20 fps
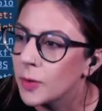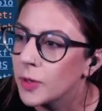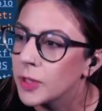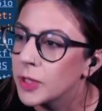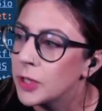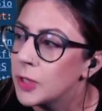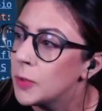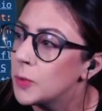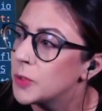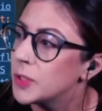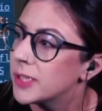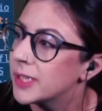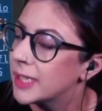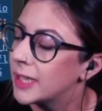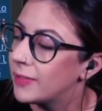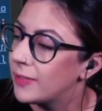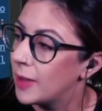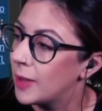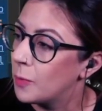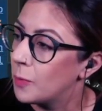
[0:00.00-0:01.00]
you just
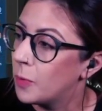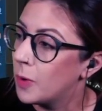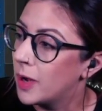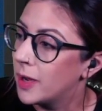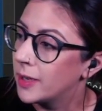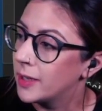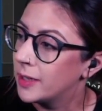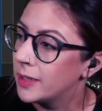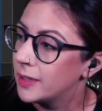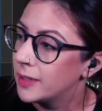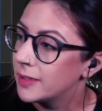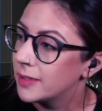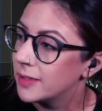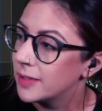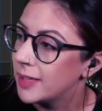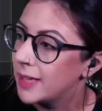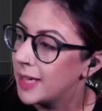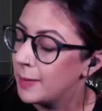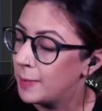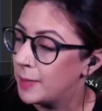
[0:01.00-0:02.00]
give it one
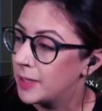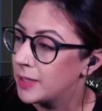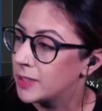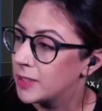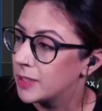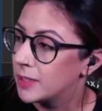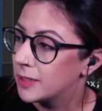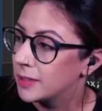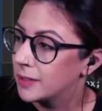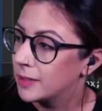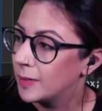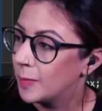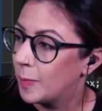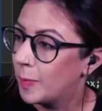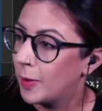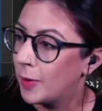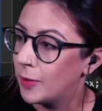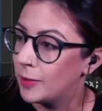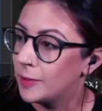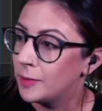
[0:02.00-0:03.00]
image
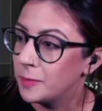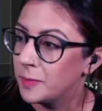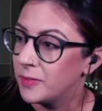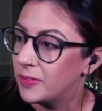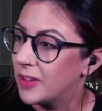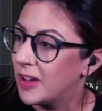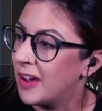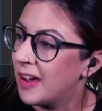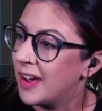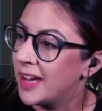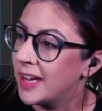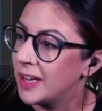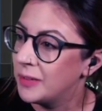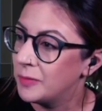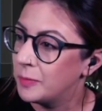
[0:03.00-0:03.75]
component with the height and